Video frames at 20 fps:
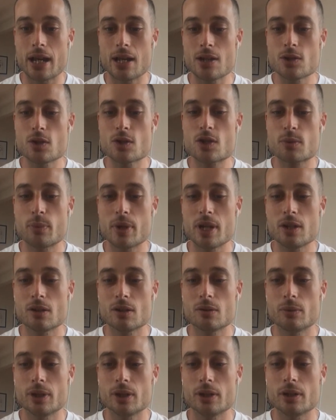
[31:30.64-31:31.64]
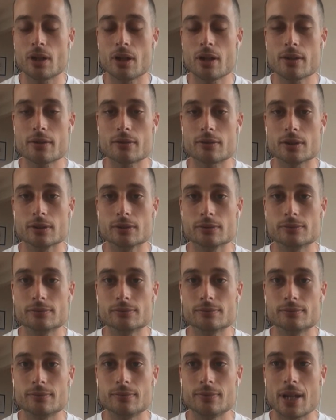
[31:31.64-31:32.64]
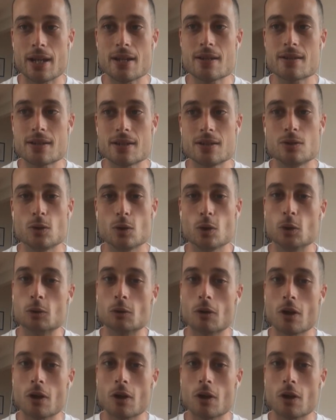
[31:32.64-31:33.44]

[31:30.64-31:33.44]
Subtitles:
as you speak on what you're going through, they see you